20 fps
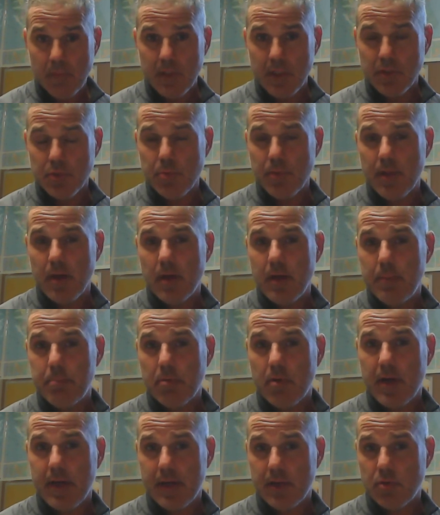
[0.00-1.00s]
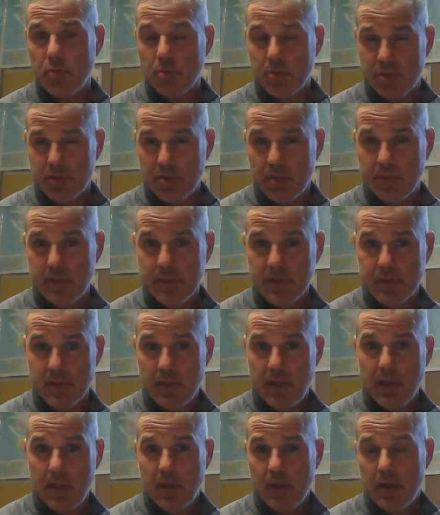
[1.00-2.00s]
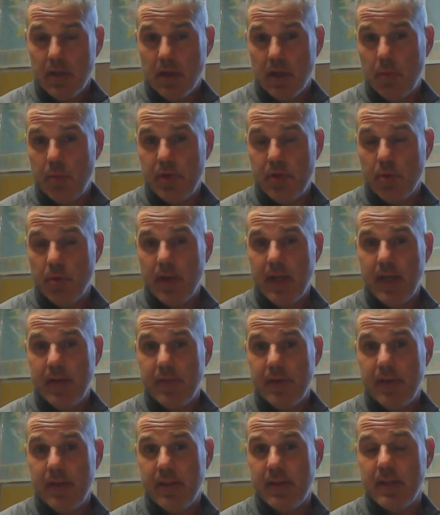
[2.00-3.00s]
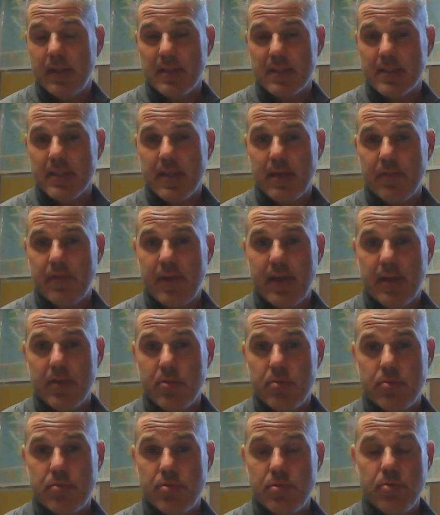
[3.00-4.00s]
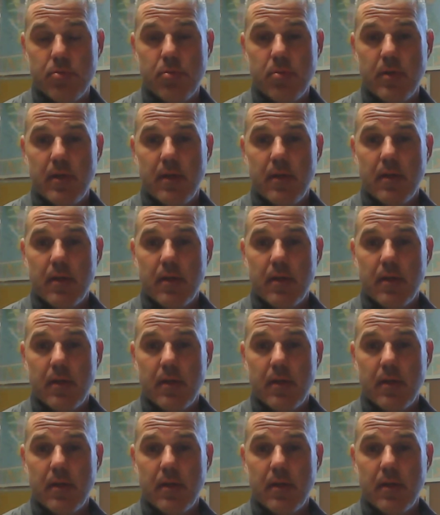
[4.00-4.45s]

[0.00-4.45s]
is without a product or service, we don't have anything to set a value to